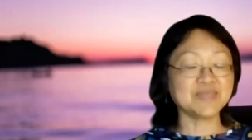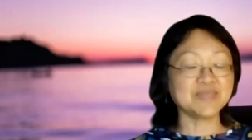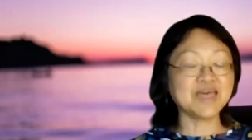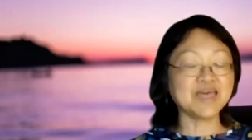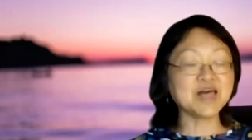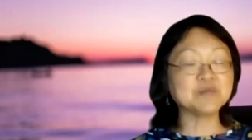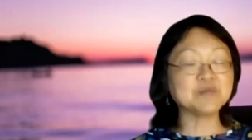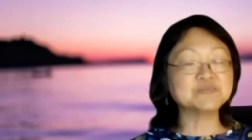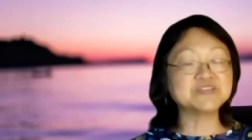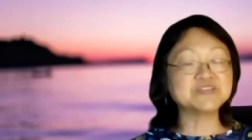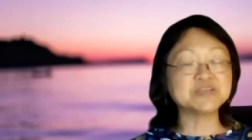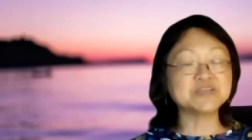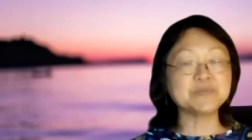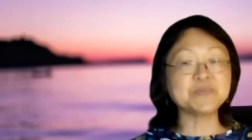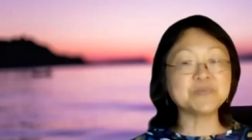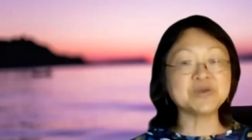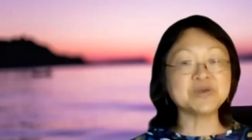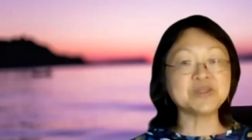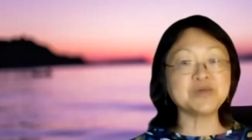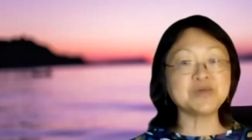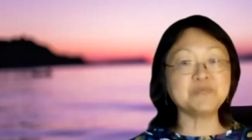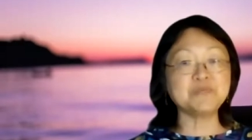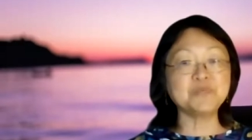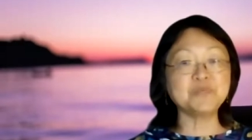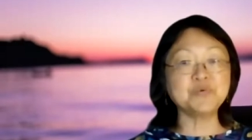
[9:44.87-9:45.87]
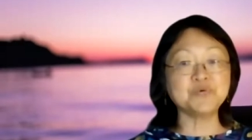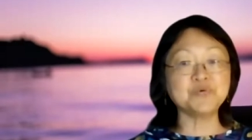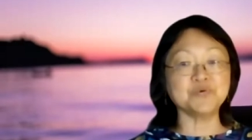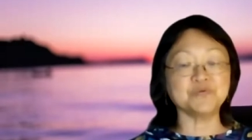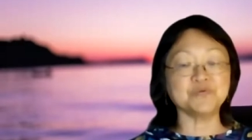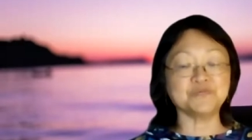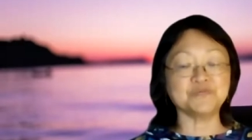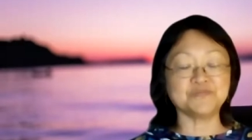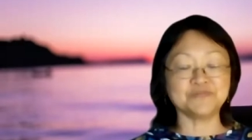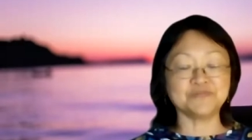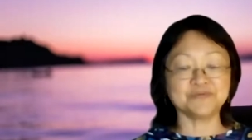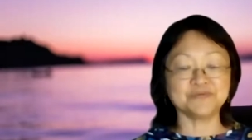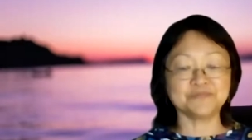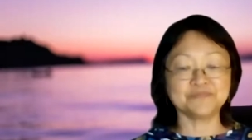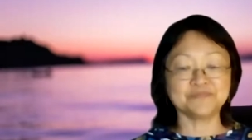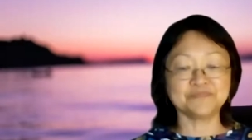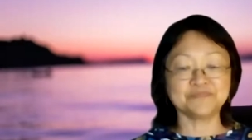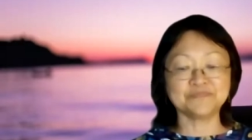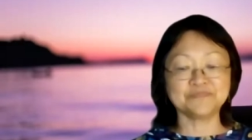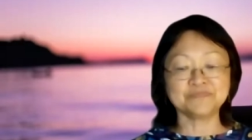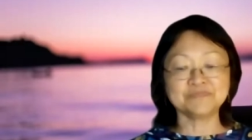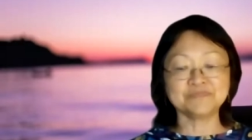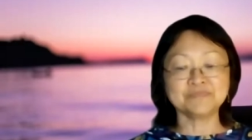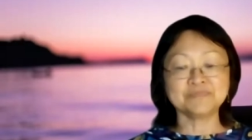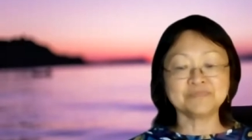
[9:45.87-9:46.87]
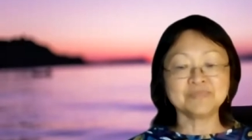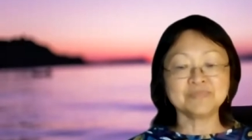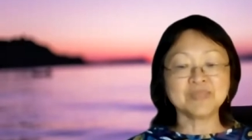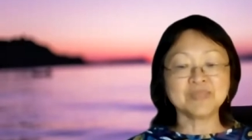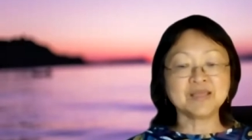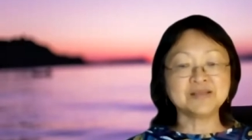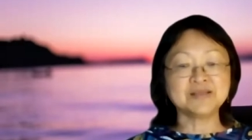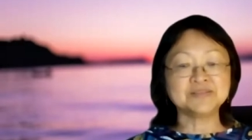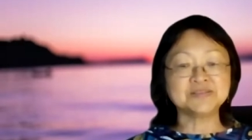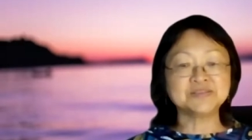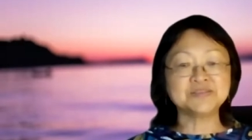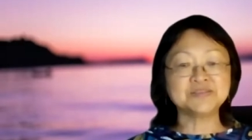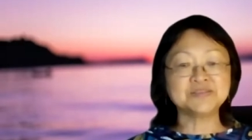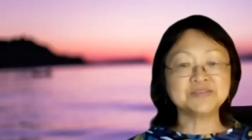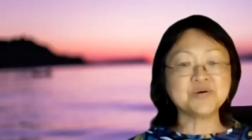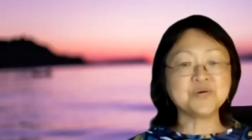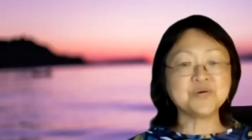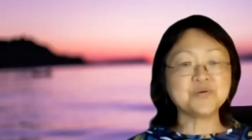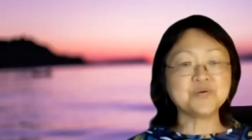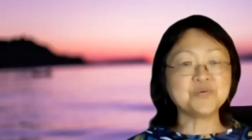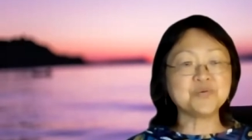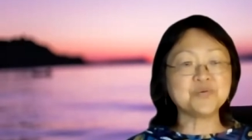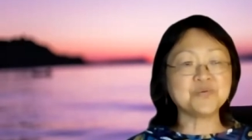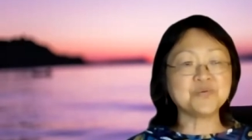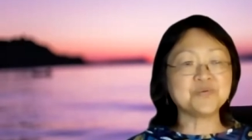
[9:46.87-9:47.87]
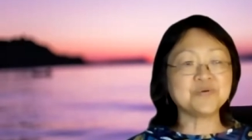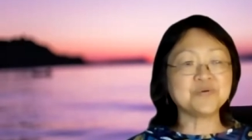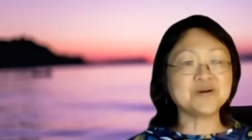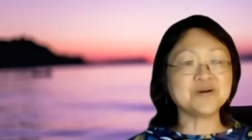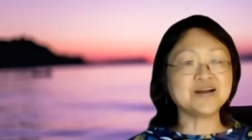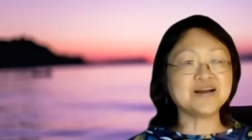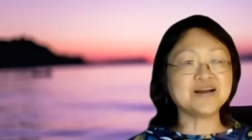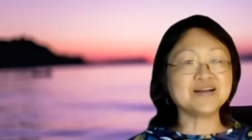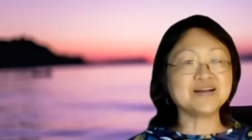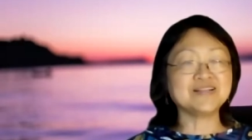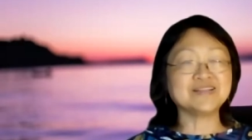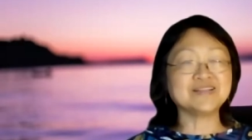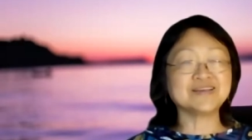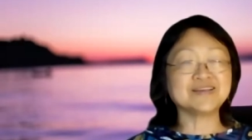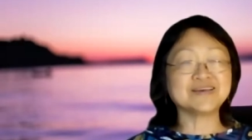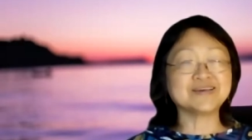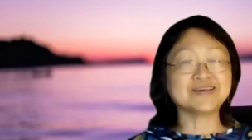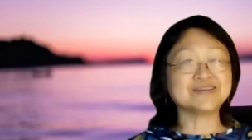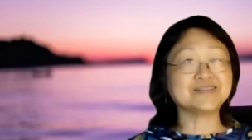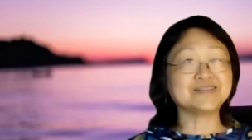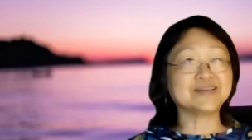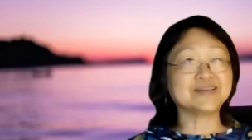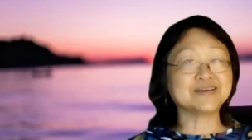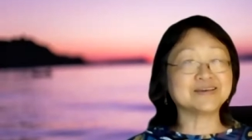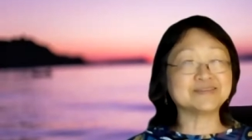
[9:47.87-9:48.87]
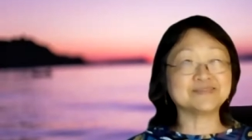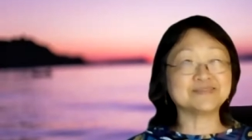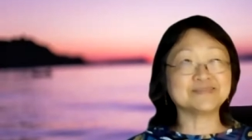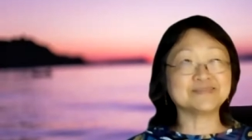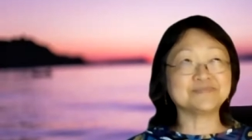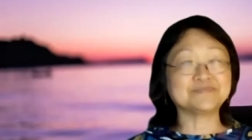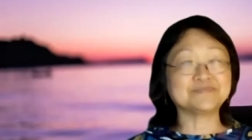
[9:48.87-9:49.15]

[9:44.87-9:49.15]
helped somebody move. I